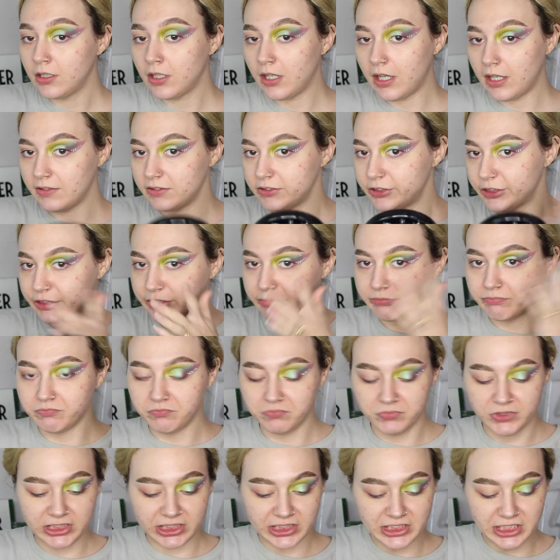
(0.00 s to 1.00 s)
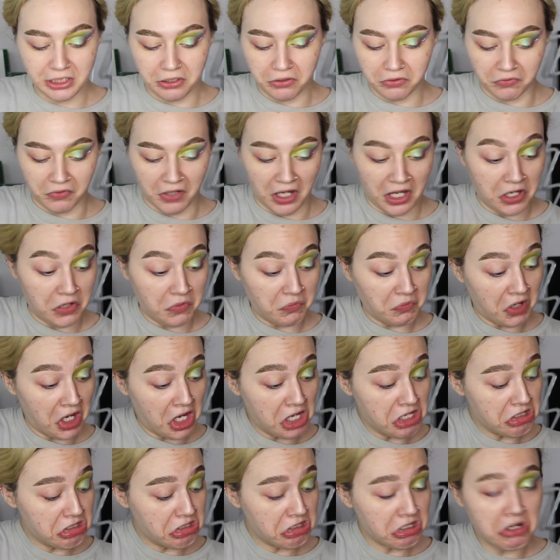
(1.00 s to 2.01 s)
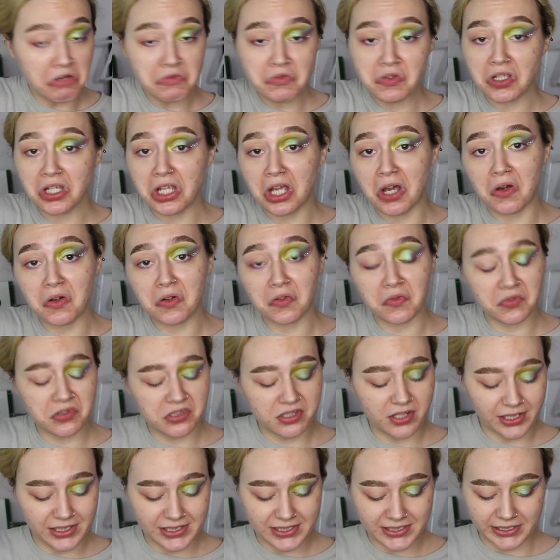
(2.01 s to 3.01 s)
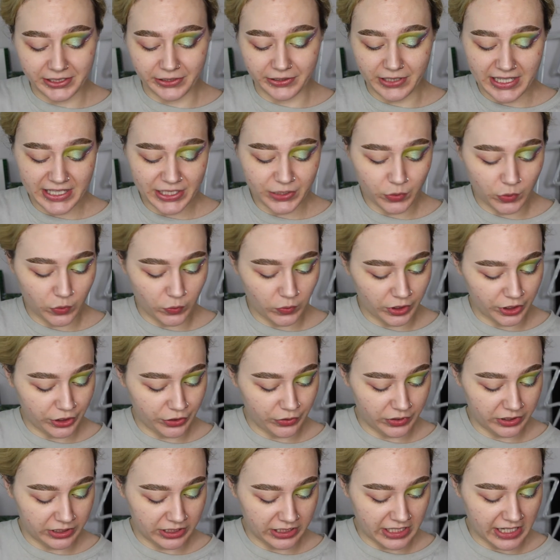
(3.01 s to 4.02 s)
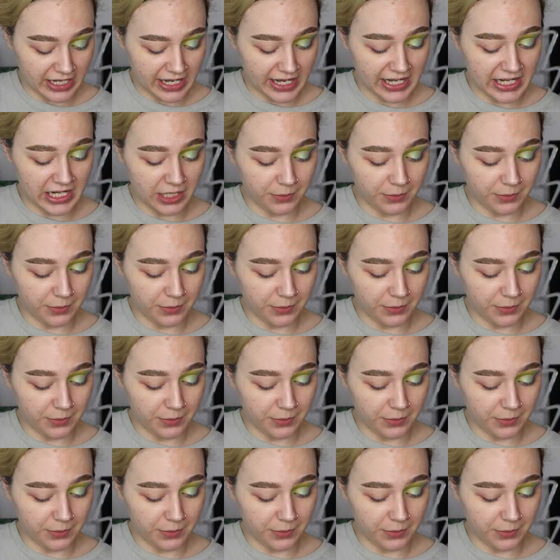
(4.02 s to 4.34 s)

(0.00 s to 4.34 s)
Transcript: I just stick random rhinestones and call it a look. So that's what we're doing today.